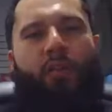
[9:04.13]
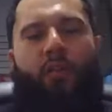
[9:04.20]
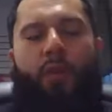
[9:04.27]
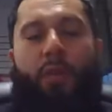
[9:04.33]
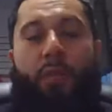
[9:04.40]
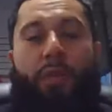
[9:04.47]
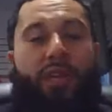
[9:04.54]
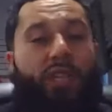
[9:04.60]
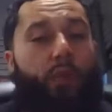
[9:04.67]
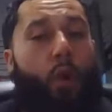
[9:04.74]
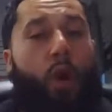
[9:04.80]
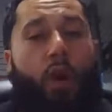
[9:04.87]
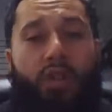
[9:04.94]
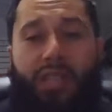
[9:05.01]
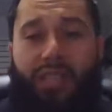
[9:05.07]
You feel me? Because
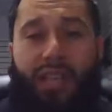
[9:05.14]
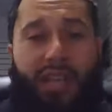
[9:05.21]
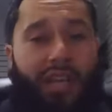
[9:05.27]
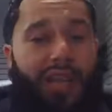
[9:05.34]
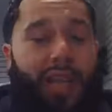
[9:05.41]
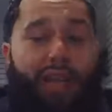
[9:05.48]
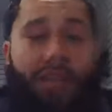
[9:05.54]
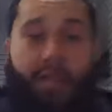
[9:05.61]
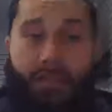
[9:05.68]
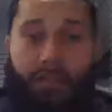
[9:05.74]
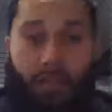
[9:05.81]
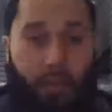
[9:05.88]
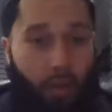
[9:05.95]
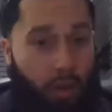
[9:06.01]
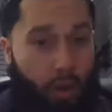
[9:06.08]
we're all selling
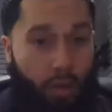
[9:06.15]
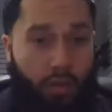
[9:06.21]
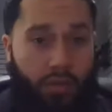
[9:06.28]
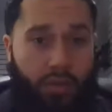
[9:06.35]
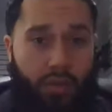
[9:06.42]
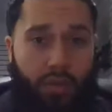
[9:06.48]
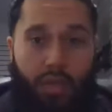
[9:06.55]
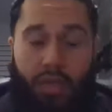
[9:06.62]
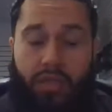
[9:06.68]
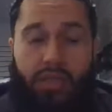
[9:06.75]
clothes,